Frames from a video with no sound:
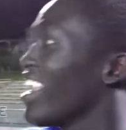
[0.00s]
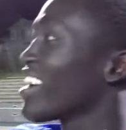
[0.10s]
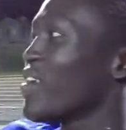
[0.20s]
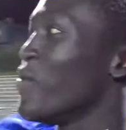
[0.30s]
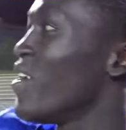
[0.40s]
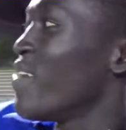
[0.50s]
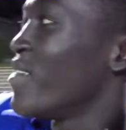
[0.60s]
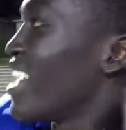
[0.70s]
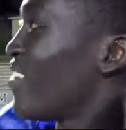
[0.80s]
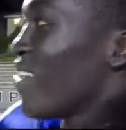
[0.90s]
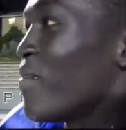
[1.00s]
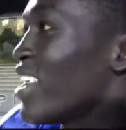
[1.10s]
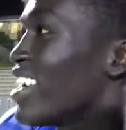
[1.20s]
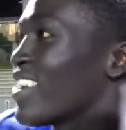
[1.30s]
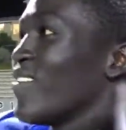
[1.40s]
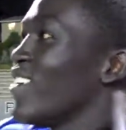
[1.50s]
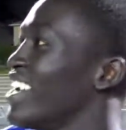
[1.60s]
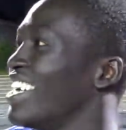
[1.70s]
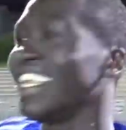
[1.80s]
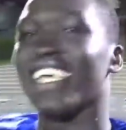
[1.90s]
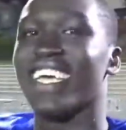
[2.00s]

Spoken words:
Lucky one, man. I'm a lucky one.